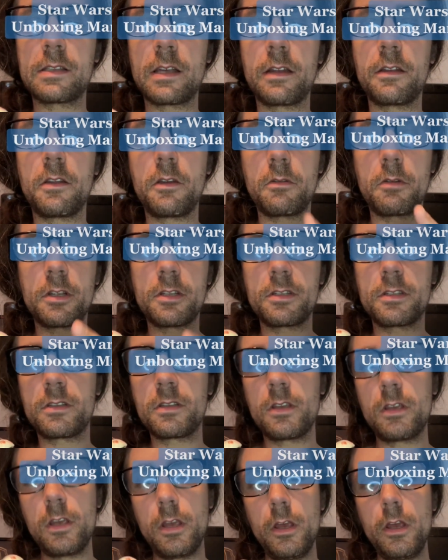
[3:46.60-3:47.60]
I noticed.
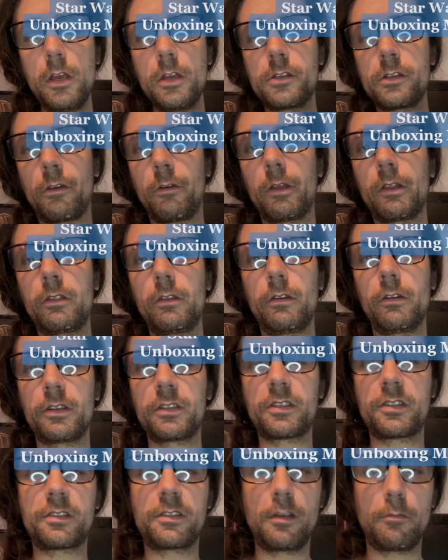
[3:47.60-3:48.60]
So it looks
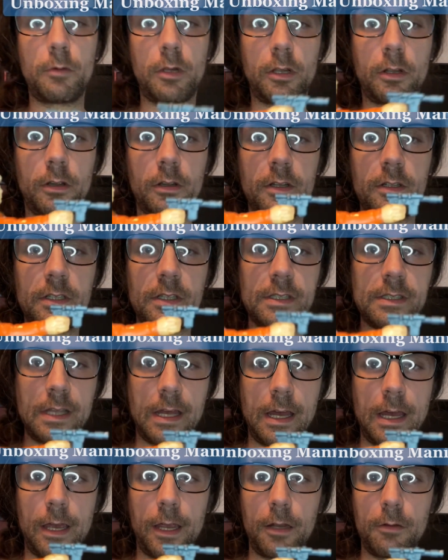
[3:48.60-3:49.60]
similar in
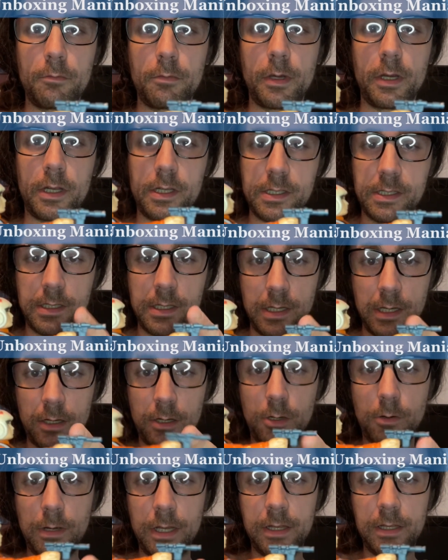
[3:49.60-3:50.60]
design, but it's not
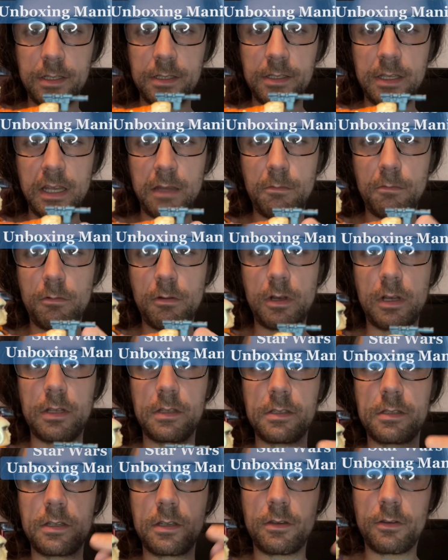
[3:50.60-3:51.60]
quite the same one.
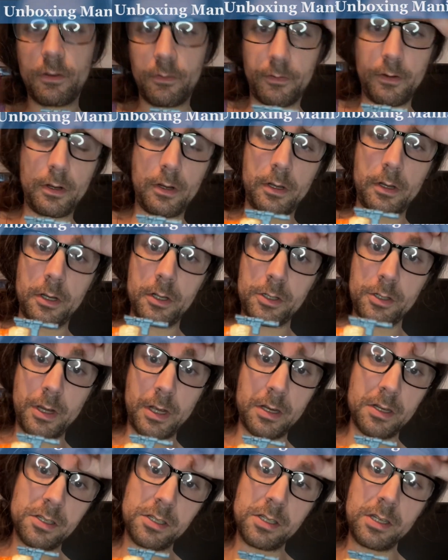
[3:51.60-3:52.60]
So if you're going to try
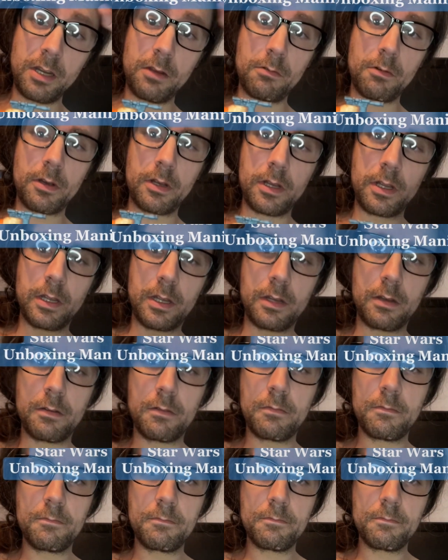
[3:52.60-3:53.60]
to sneak one in,
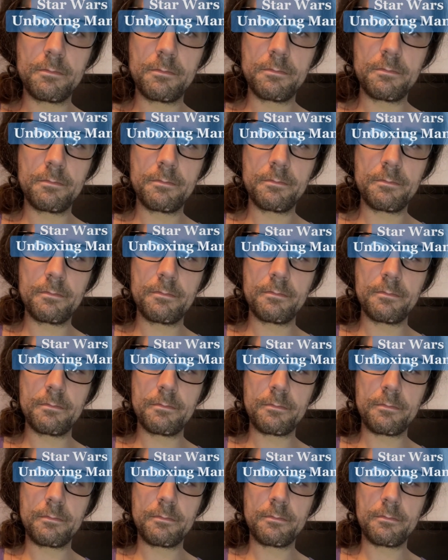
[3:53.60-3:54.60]

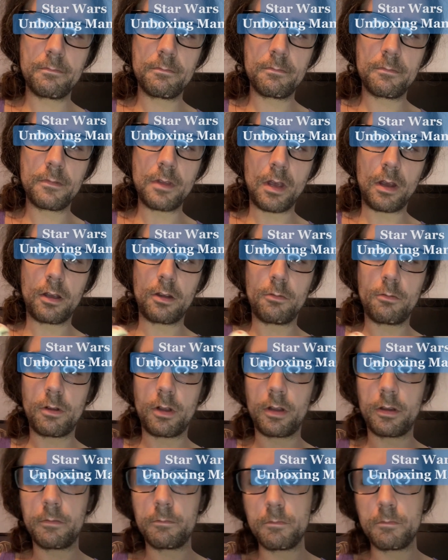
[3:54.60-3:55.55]
it's not going to work.